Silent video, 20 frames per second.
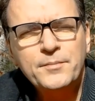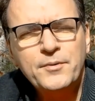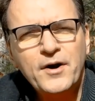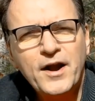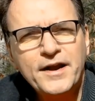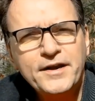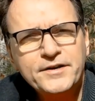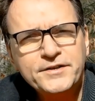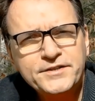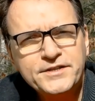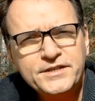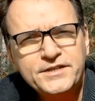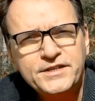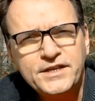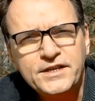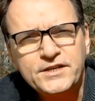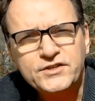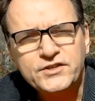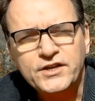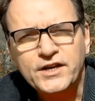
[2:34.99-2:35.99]
Prior to
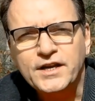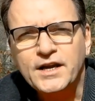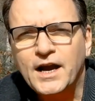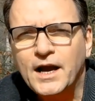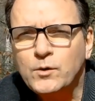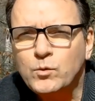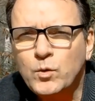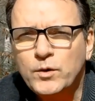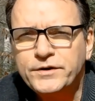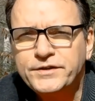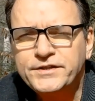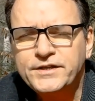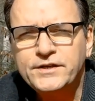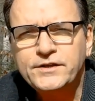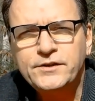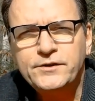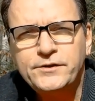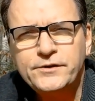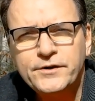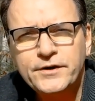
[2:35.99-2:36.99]
teaching, I worked
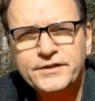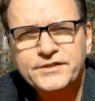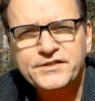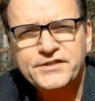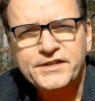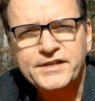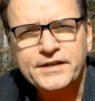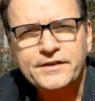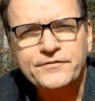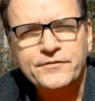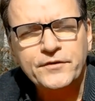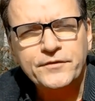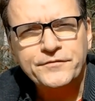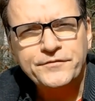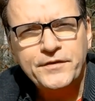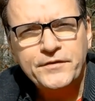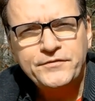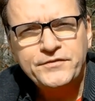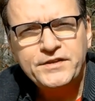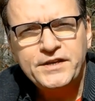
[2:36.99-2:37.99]
in New York City for
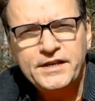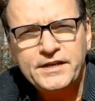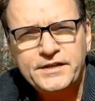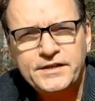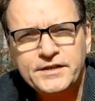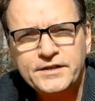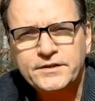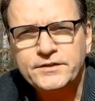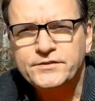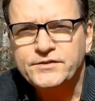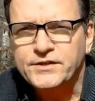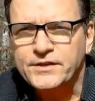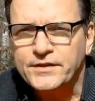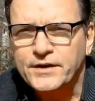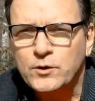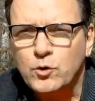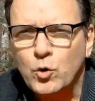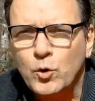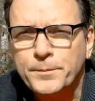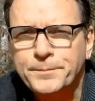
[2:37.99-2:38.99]
15 years
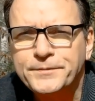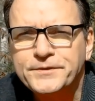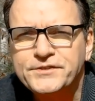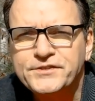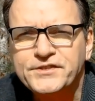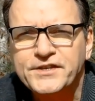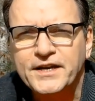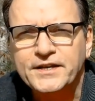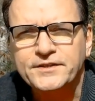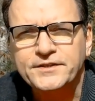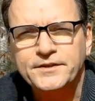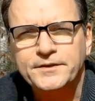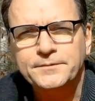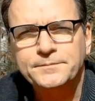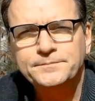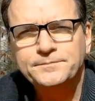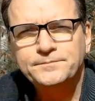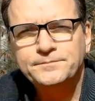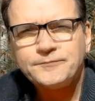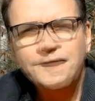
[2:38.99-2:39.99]
in the corporate
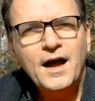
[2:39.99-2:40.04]
sector.